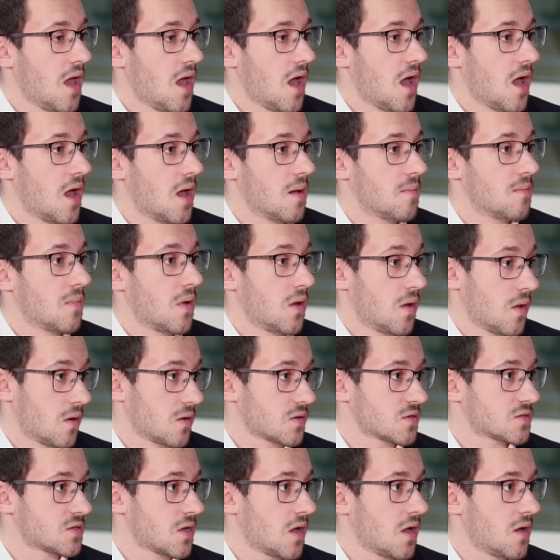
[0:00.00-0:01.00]

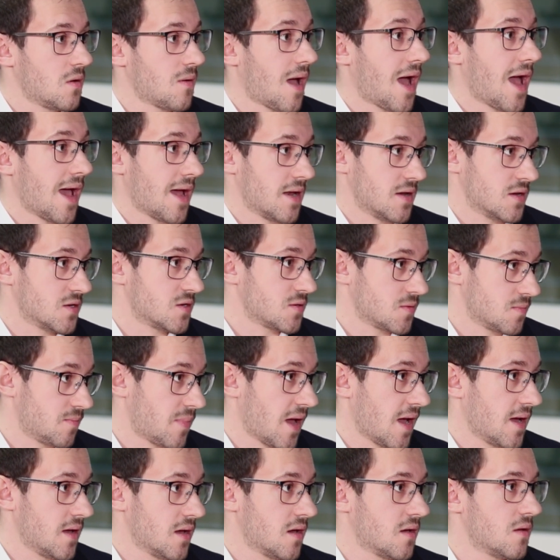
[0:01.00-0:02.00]
Loxo and
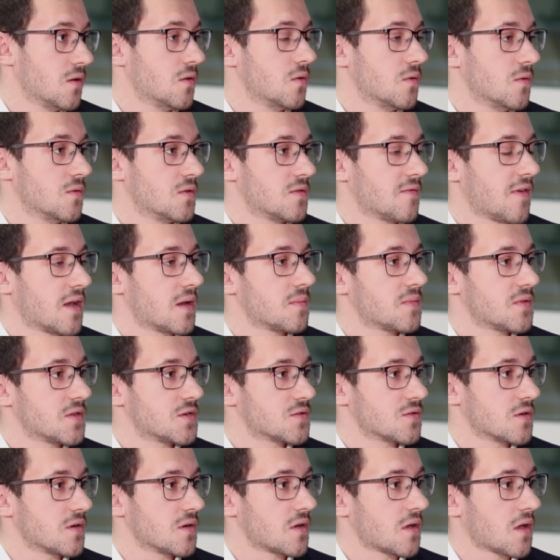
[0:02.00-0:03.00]
Bayer, who developed the
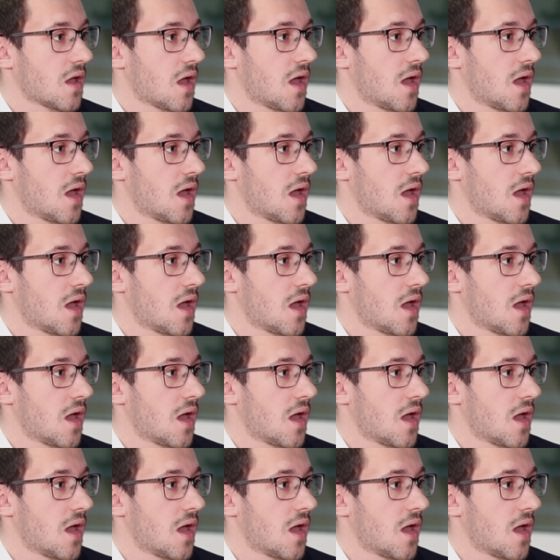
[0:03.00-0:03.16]
drug,